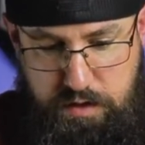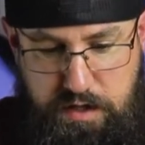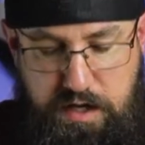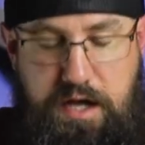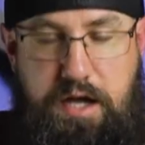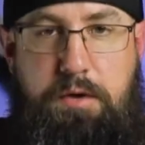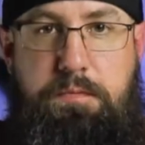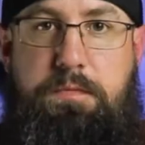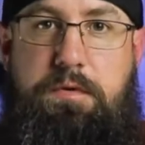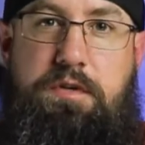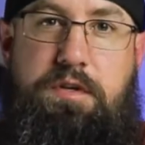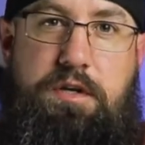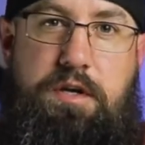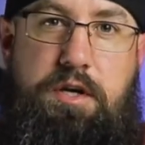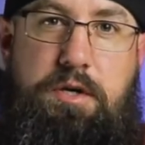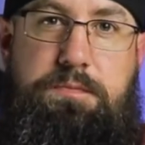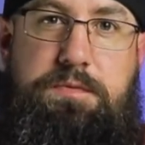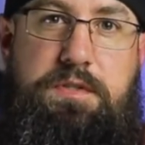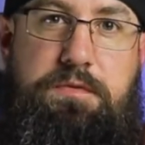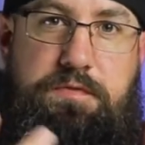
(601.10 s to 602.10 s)
It
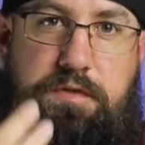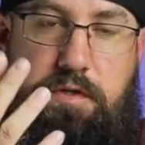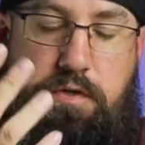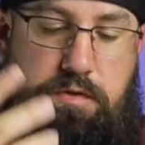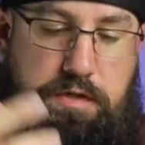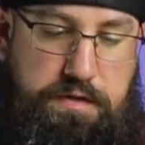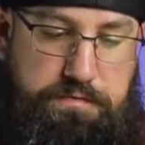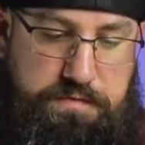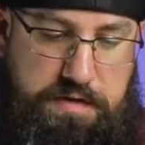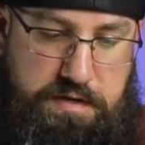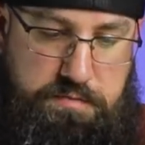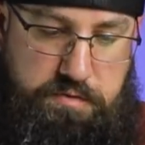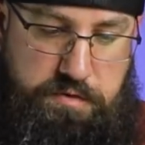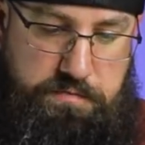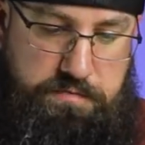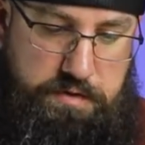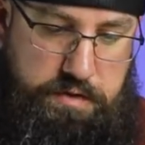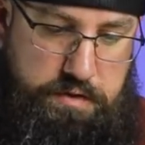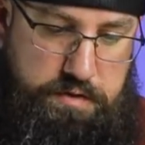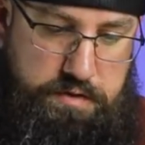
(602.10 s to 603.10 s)
helps if you don't have fat boy
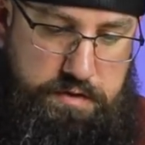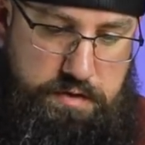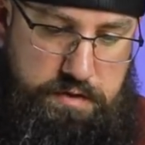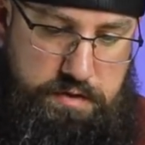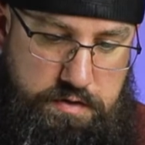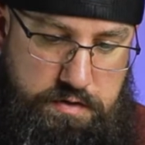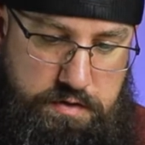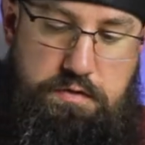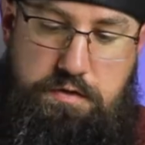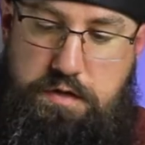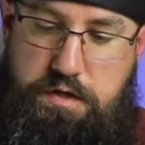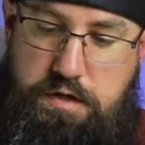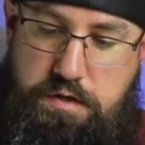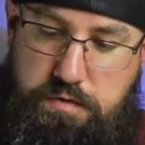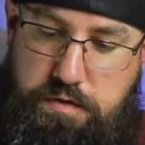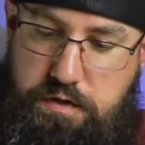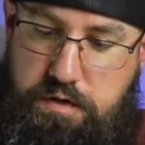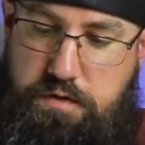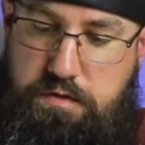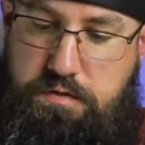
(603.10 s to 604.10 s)
fingers. There
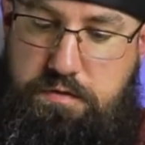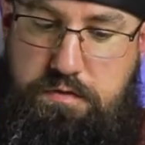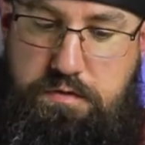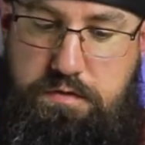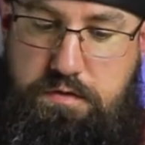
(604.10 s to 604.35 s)
we go.